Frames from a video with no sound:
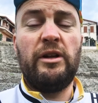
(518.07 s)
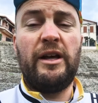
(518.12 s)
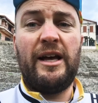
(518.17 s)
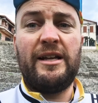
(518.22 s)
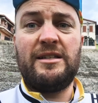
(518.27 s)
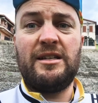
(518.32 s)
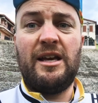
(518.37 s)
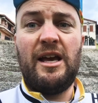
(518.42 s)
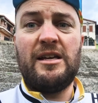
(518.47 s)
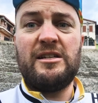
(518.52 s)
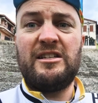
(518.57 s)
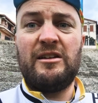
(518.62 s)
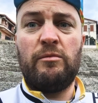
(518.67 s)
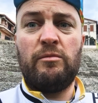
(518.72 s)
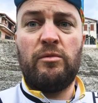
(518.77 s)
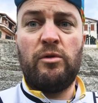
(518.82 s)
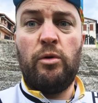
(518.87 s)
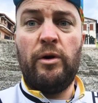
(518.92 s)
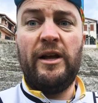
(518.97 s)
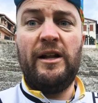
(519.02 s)
They had to get
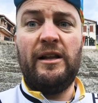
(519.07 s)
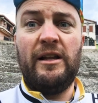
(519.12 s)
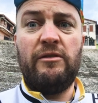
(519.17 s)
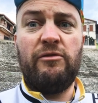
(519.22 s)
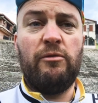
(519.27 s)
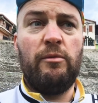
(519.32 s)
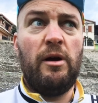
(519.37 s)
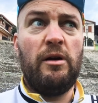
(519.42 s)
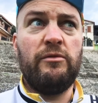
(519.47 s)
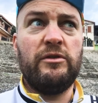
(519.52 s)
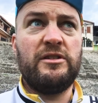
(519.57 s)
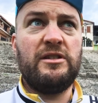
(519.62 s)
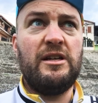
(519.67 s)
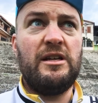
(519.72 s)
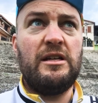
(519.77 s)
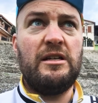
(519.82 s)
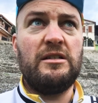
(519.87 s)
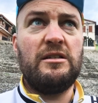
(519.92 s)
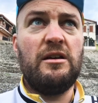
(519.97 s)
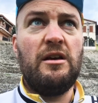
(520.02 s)
some quickly from
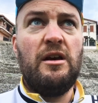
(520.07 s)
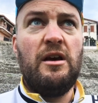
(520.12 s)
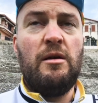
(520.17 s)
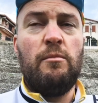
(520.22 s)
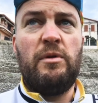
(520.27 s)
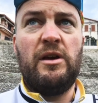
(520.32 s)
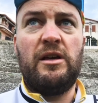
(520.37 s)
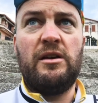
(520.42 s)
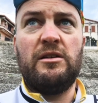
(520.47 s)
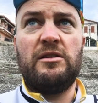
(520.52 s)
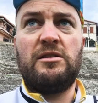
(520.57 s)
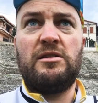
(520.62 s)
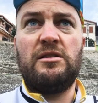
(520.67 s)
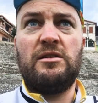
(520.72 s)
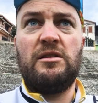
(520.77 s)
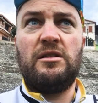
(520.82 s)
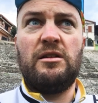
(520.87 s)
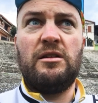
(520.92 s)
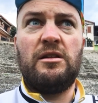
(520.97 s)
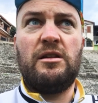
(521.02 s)
overseas, because
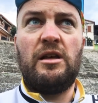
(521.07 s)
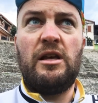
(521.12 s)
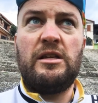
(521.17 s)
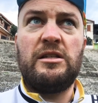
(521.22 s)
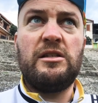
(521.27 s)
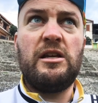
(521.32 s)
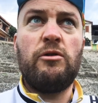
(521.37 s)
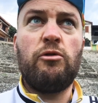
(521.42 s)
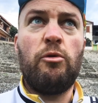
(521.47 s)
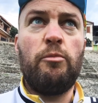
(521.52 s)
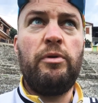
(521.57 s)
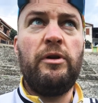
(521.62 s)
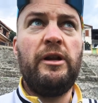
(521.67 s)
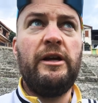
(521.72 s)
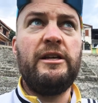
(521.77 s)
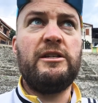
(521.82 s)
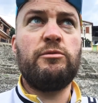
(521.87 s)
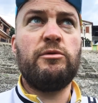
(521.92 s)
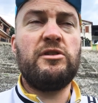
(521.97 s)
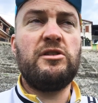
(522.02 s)
the secret
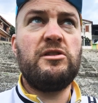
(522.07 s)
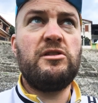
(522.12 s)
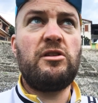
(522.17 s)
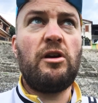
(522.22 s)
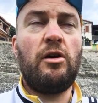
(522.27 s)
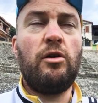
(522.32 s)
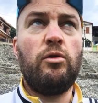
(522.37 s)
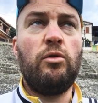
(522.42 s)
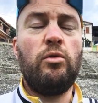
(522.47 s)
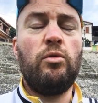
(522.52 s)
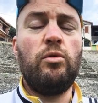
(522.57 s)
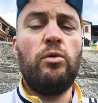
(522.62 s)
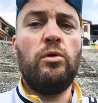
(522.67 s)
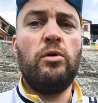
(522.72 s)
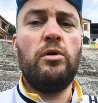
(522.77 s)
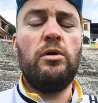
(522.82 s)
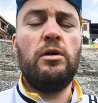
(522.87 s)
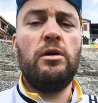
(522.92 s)
police was so